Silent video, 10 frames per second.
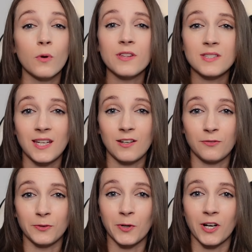for the state
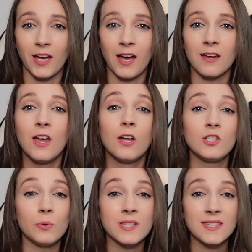of Florida
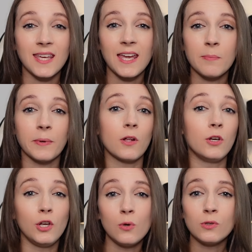to escape
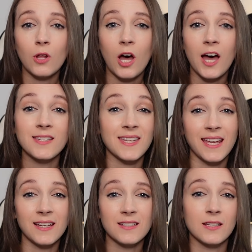new laws
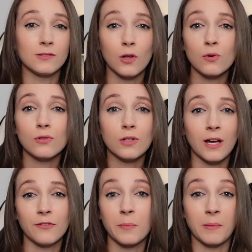and local
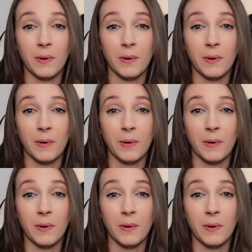government